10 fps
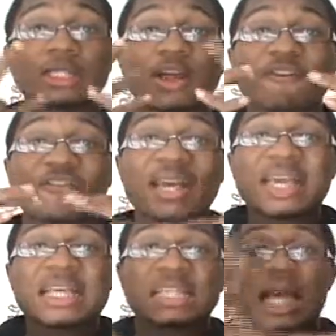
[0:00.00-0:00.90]
Durf
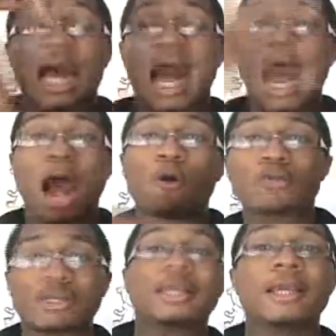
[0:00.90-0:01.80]
is
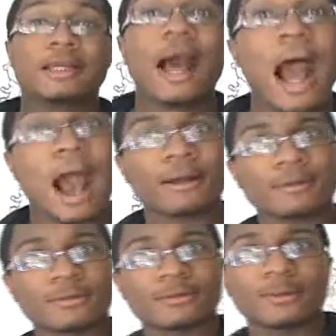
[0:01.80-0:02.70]
out, nigga.